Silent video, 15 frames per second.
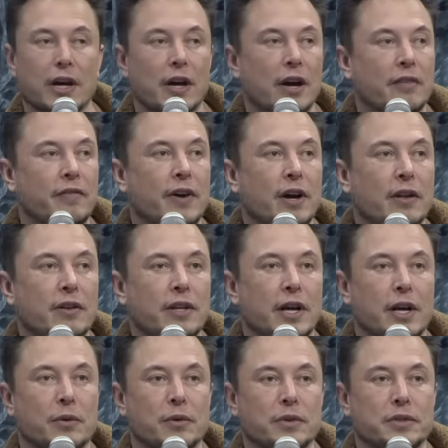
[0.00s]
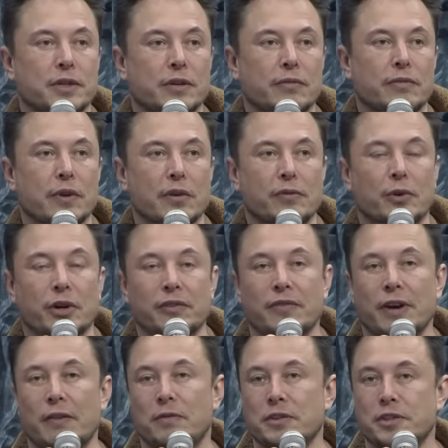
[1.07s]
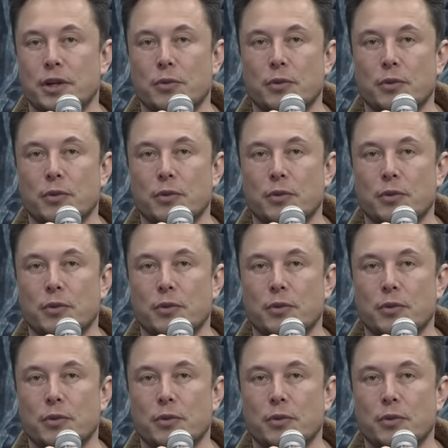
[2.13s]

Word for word: and found that it was a forty-five percent